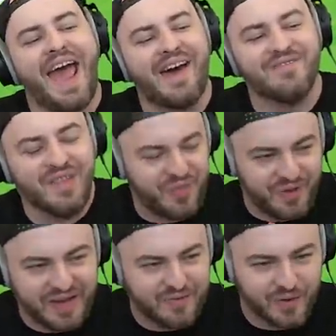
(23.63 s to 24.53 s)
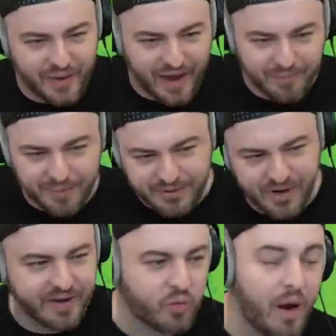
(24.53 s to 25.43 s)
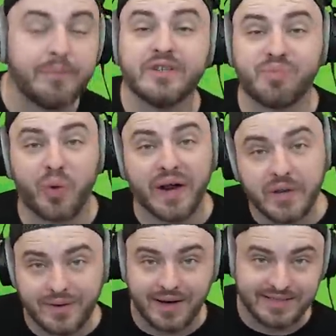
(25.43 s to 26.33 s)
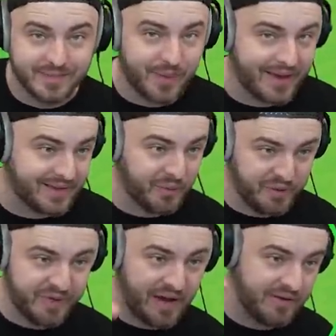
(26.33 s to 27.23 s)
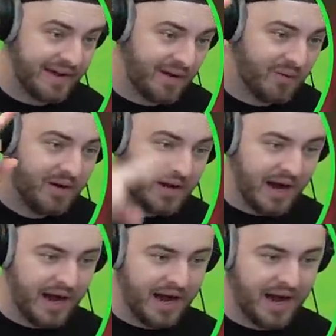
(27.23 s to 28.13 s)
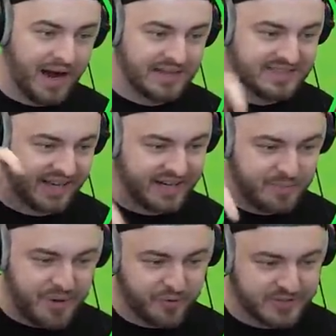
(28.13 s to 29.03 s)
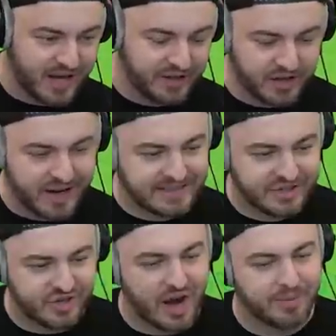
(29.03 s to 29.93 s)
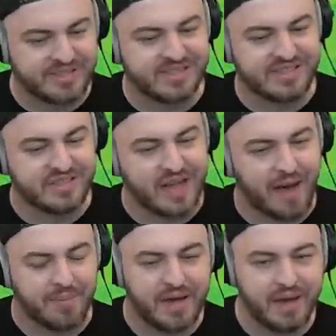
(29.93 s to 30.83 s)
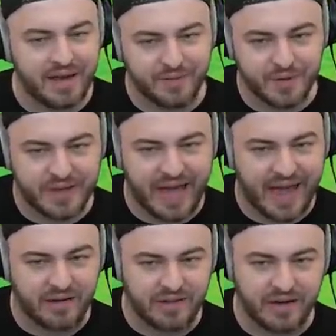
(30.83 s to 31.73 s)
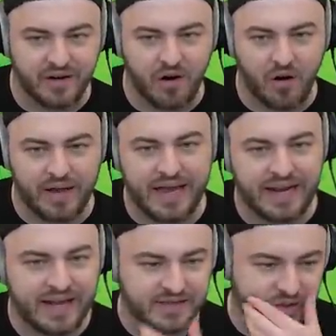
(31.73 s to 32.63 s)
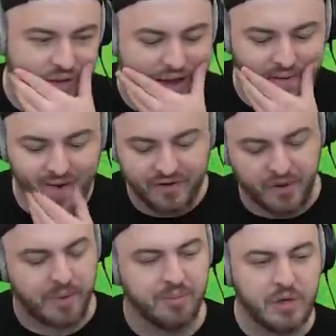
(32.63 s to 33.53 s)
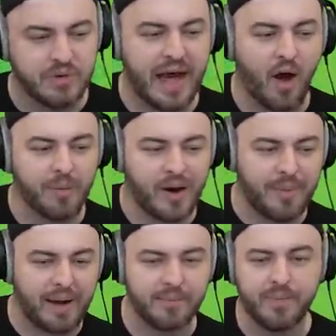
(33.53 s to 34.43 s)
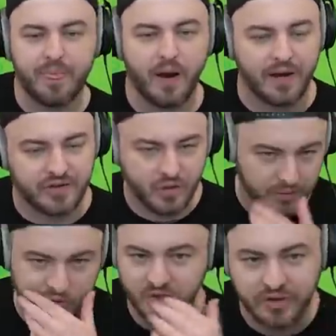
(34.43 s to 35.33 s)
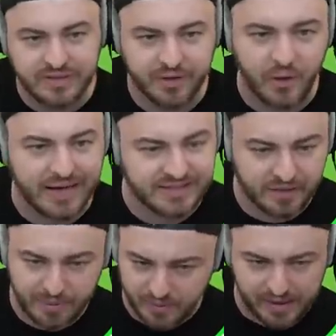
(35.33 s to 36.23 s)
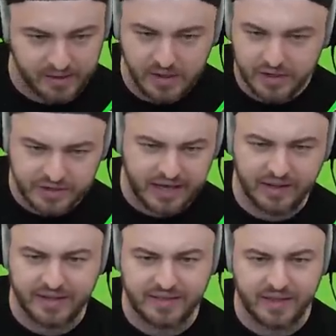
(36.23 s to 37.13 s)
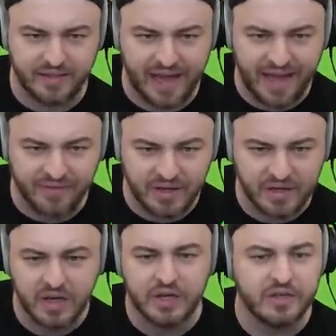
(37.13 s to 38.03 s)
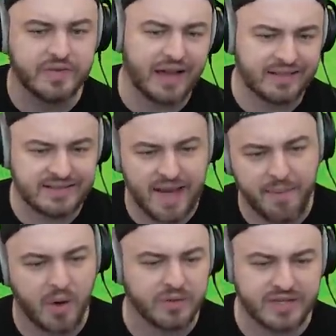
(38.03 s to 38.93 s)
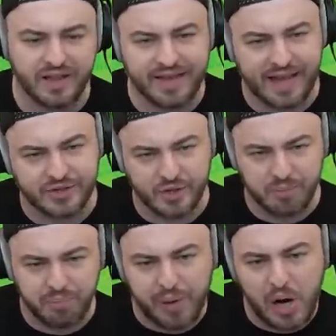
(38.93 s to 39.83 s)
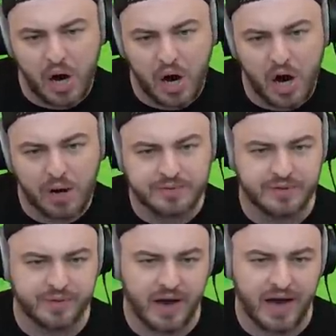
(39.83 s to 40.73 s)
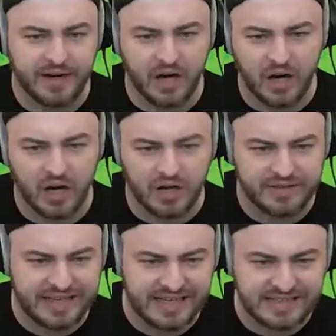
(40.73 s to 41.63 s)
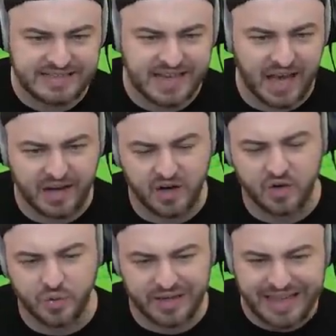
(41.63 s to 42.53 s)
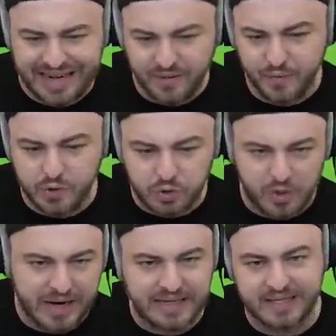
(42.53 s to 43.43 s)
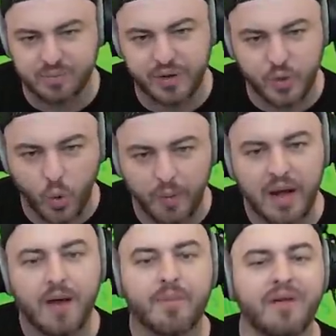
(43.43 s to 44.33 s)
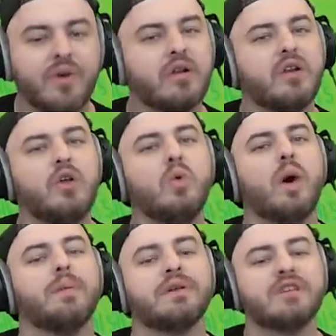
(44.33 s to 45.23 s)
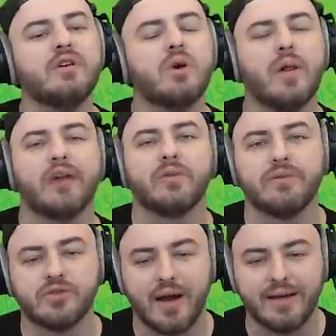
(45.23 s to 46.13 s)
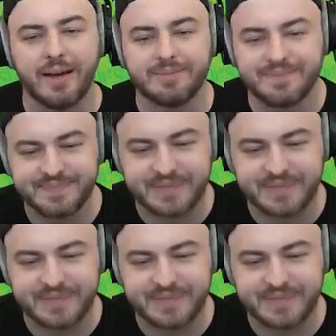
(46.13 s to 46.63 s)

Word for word: am the thief. Okay, I'm going to be trying to rob this brand new custom bank that we found now. Uh, SSundee, Biffle, Zud, your guys' job is to stop me. And if you can't, then you're yeah. all idiots, okay? So I'm going to mute idiots. Now. I'll be right back. Alright, so look, there's all these different classes I can be, right? You got like the, the heavy, you've got the demo who's got like extra bombs, you've got uh, the insider who can infiltrate, that's pretty cool. But I found a new one. There's a new class we haven't tried yet.